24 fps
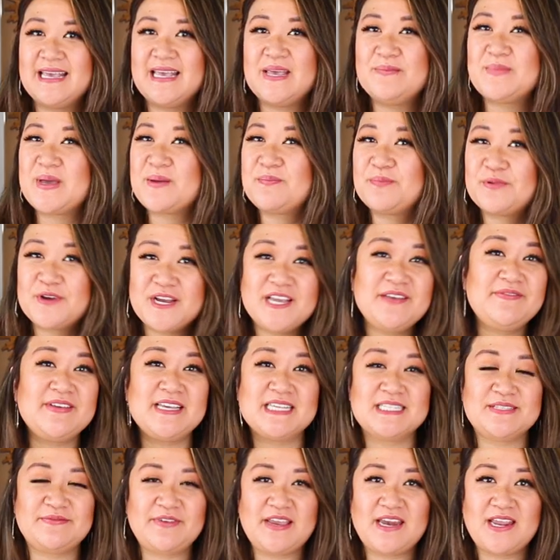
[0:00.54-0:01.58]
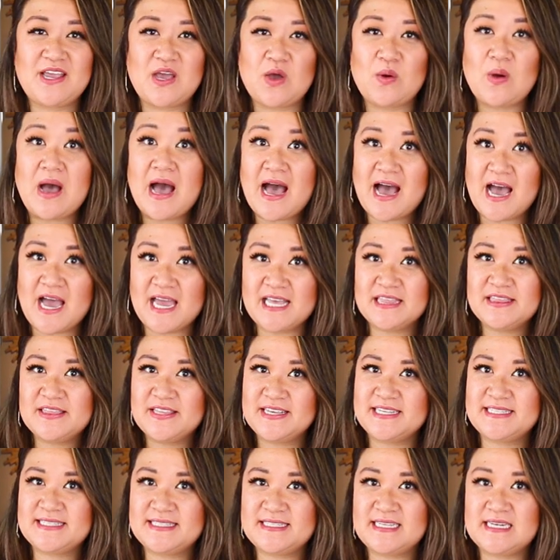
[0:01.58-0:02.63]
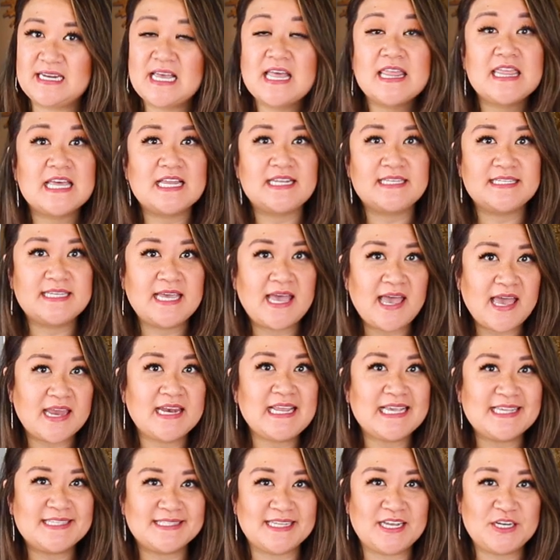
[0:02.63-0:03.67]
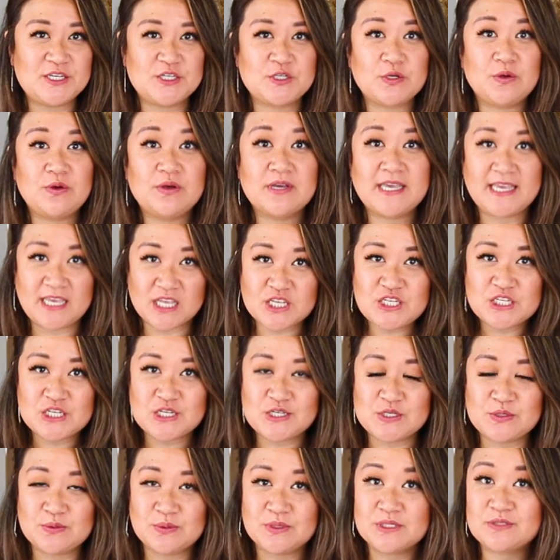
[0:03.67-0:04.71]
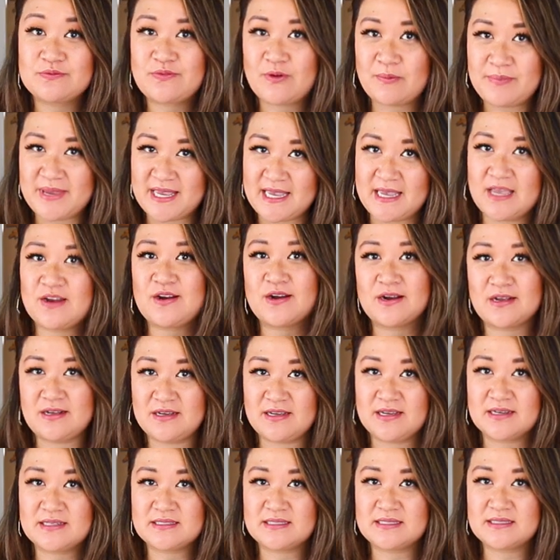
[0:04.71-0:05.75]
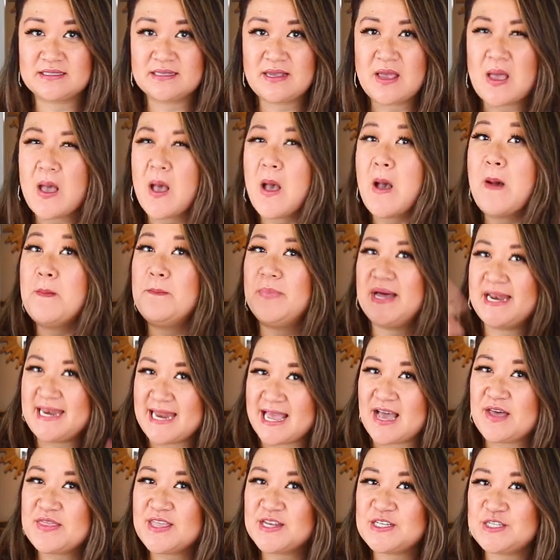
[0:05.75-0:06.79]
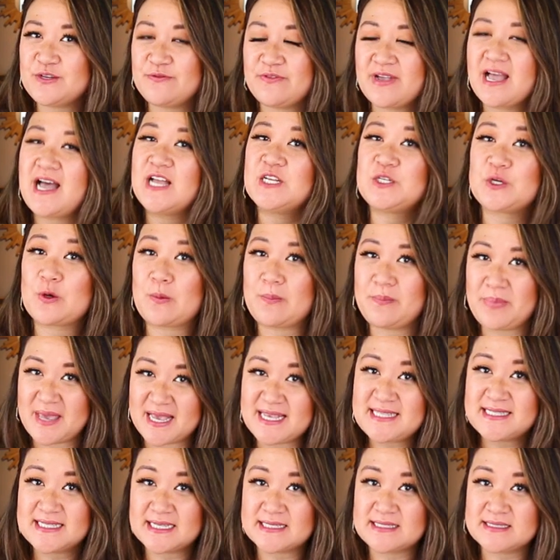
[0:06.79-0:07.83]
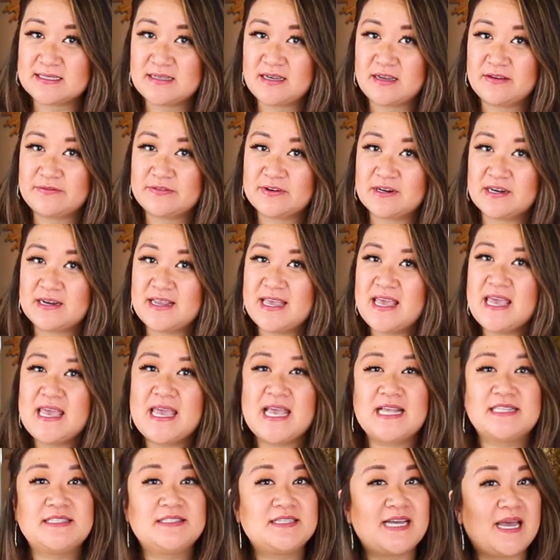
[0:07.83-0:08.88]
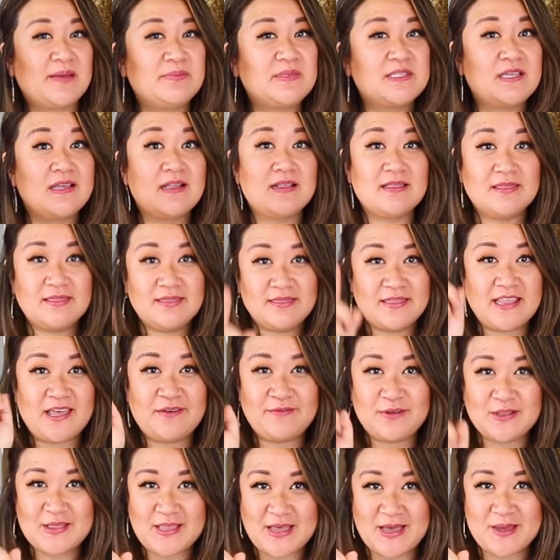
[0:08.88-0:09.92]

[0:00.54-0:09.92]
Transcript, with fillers: In my previous video, I listed the ten essential kitchen tools for beginner cooks. But now that you've got your basics covered, it's time to level